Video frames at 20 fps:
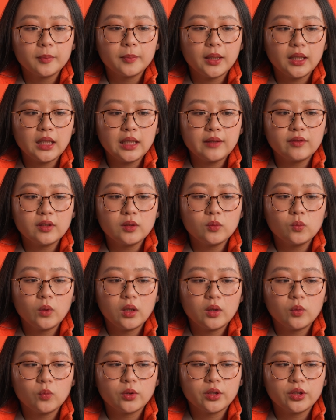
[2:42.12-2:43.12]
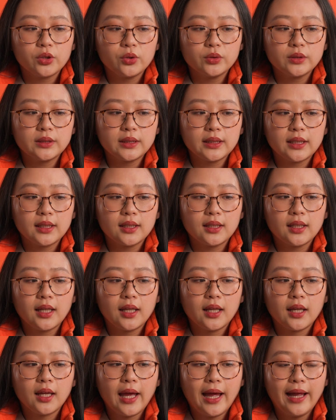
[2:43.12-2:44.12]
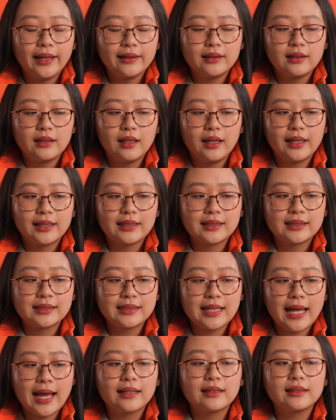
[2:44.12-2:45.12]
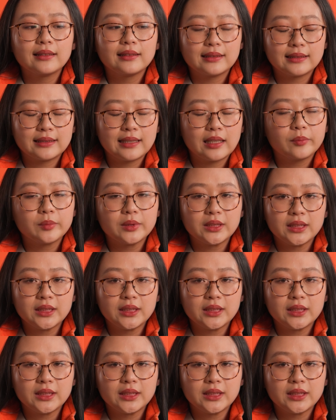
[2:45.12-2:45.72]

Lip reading: but even when we're using it at exactly the same